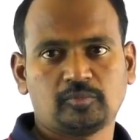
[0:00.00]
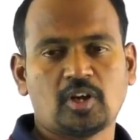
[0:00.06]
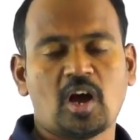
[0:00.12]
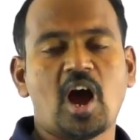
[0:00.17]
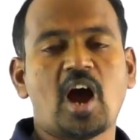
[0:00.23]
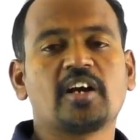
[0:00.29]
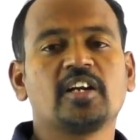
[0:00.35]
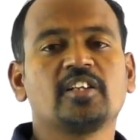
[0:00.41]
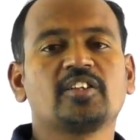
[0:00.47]

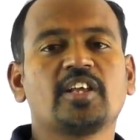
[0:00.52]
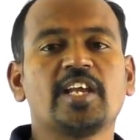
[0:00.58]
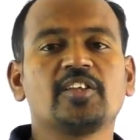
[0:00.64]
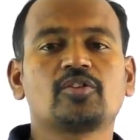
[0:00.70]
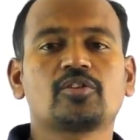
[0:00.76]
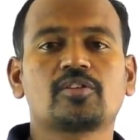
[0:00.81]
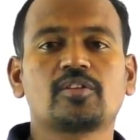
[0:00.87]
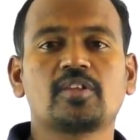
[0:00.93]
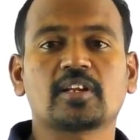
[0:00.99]
And in
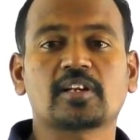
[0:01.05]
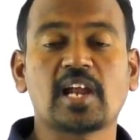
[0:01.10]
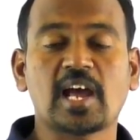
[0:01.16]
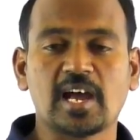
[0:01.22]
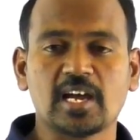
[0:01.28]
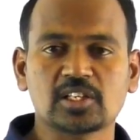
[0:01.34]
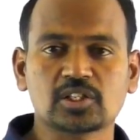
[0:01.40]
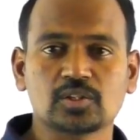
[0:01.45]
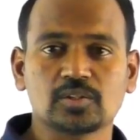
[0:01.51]
the 8th
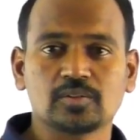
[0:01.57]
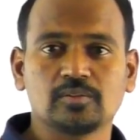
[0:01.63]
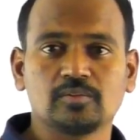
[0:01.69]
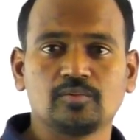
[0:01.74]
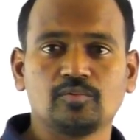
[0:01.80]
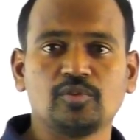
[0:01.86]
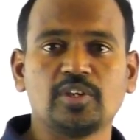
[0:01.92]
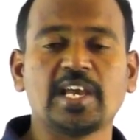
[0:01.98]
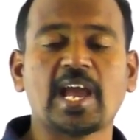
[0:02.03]
class,
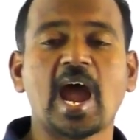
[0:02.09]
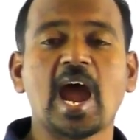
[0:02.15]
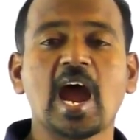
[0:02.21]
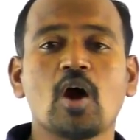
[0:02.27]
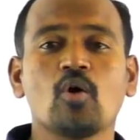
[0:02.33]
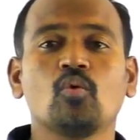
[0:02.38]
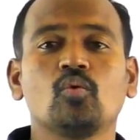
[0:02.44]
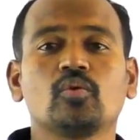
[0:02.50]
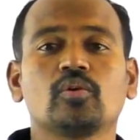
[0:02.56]
we
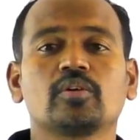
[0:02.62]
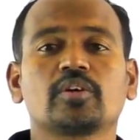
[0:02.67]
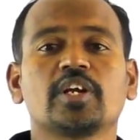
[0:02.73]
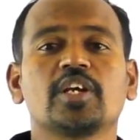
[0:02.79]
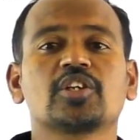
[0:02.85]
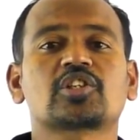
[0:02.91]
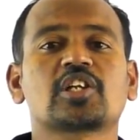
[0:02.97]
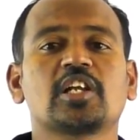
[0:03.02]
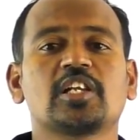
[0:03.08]
have
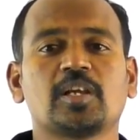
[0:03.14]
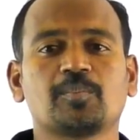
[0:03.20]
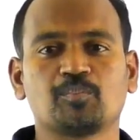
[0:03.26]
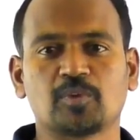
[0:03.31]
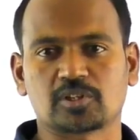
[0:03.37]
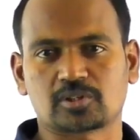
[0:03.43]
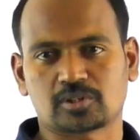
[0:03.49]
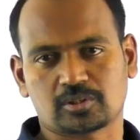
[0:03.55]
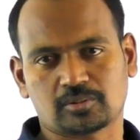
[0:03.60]
rational
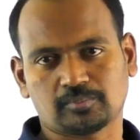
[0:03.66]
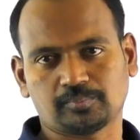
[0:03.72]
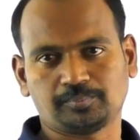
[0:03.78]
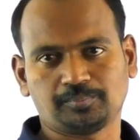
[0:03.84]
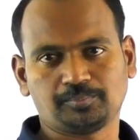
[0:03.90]
numbers.